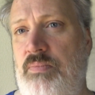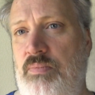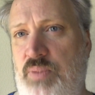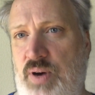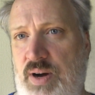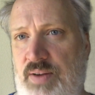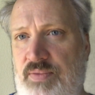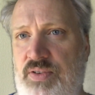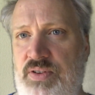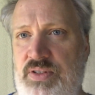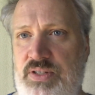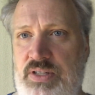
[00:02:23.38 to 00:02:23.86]

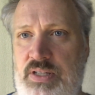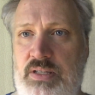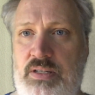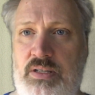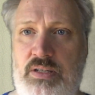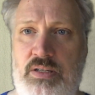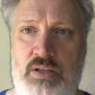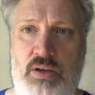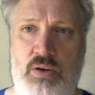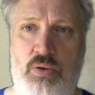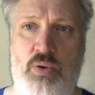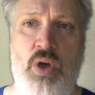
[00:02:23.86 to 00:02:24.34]
preferences.
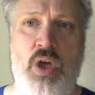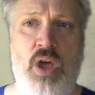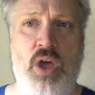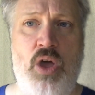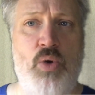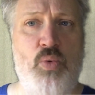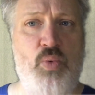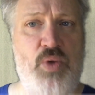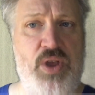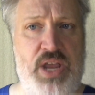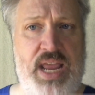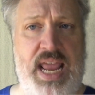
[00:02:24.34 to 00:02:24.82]
So
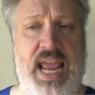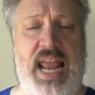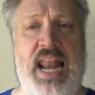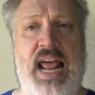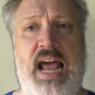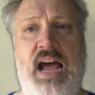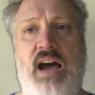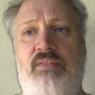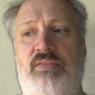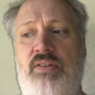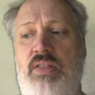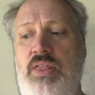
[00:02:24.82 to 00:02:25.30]
we can
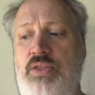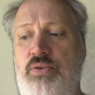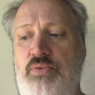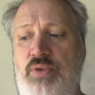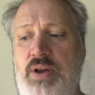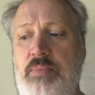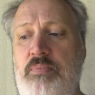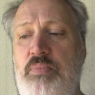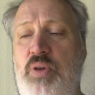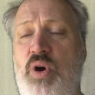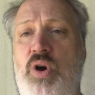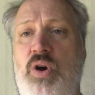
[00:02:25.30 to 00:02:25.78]
have a
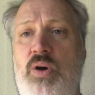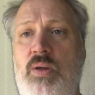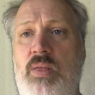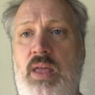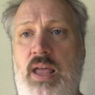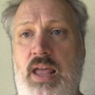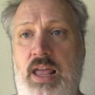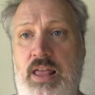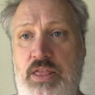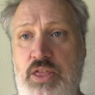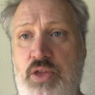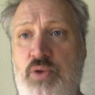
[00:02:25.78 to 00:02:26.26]

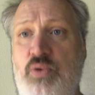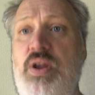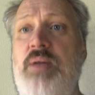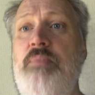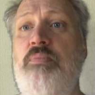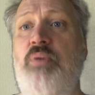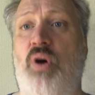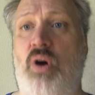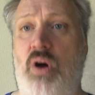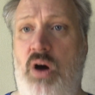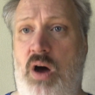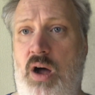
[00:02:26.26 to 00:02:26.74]

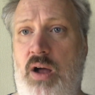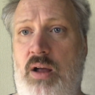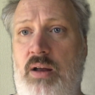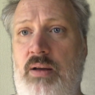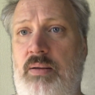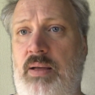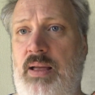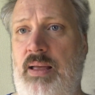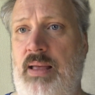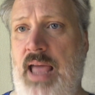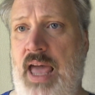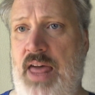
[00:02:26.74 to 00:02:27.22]
three-pronged
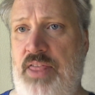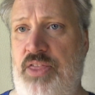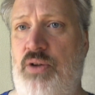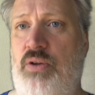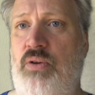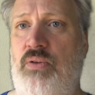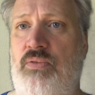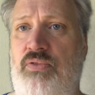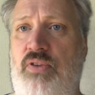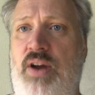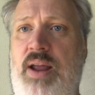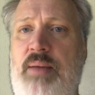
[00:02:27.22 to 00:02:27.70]

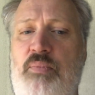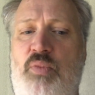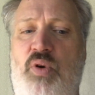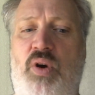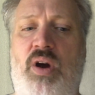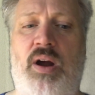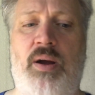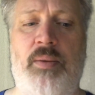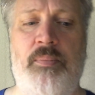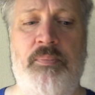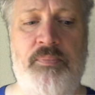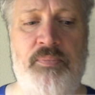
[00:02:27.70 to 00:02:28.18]
ethical
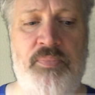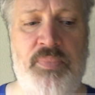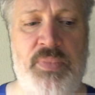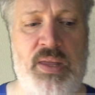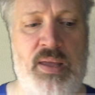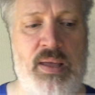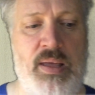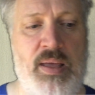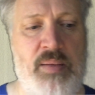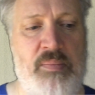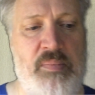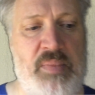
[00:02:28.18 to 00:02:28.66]
framework,
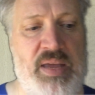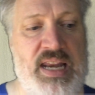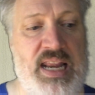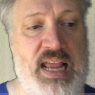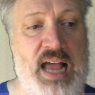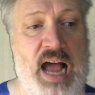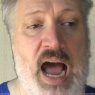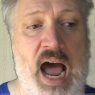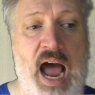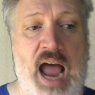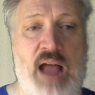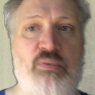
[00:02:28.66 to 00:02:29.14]

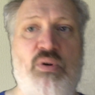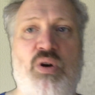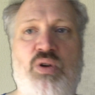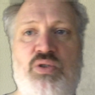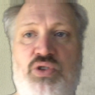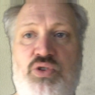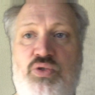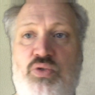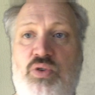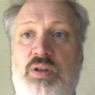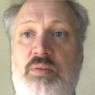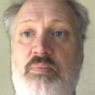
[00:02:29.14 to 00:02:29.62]
meaning I
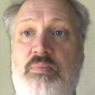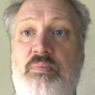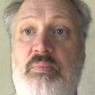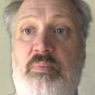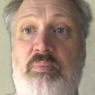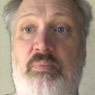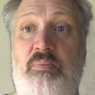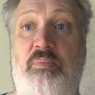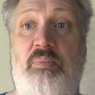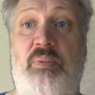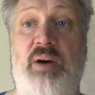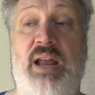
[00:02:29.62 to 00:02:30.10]
won't do it,
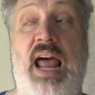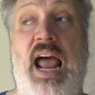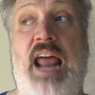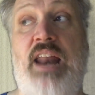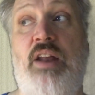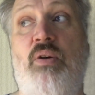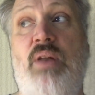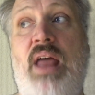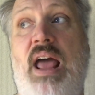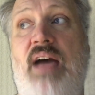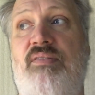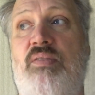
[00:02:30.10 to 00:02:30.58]
but I
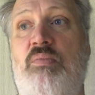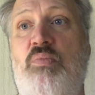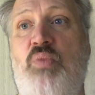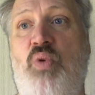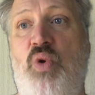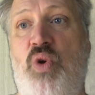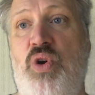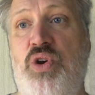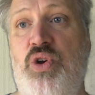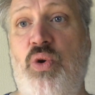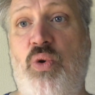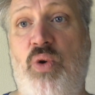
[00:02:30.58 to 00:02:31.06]
don't have a
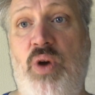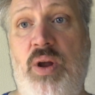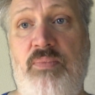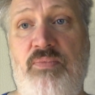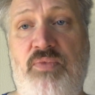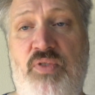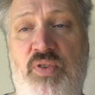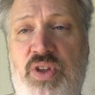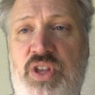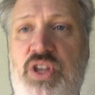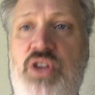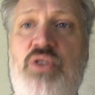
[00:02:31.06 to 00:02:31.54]
moratorium
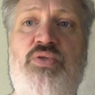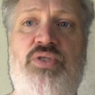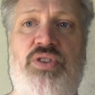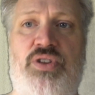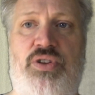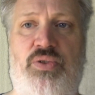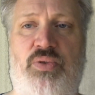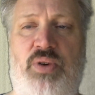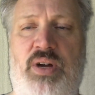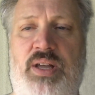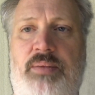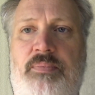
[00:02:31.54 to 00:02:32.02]
for you to
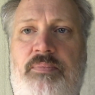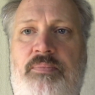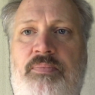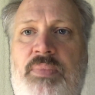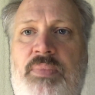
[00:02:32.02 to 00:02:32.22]
do it.